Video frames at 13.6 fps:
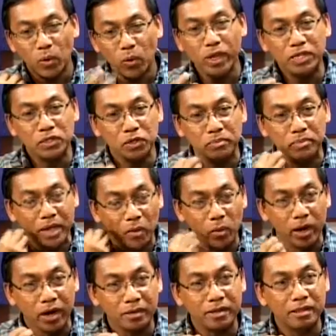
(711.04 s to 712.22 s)
We should be
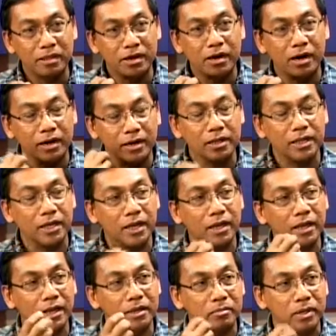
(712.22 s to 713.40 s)
aware that there are critical
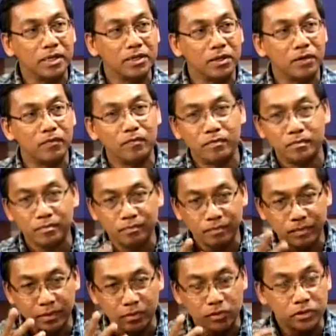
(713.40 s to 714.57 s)
elements of
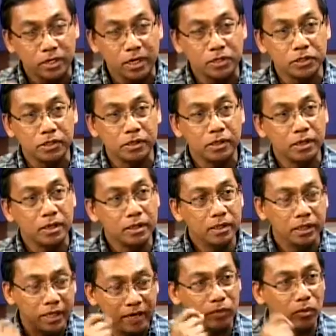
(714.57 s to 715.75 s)
construction
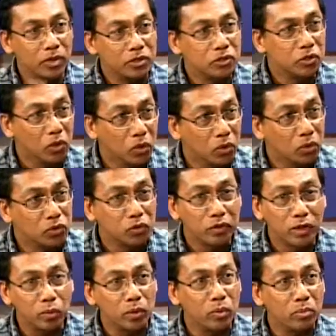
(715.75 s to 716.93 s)
that everyone should know so
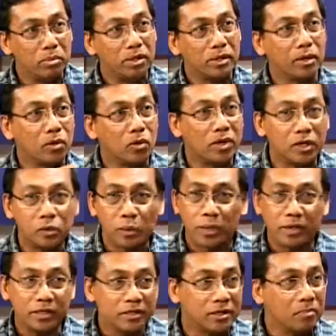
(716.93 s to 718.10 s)
that when we build our own house,
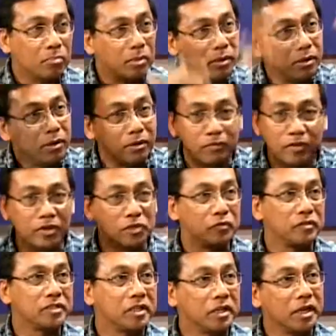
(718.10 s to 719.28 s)
whether it's simple or very
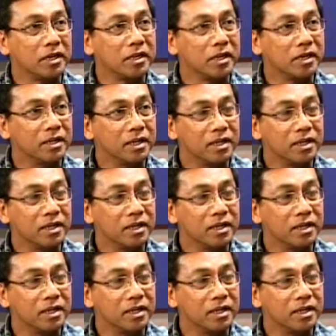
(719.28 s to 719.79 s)
sophisticated,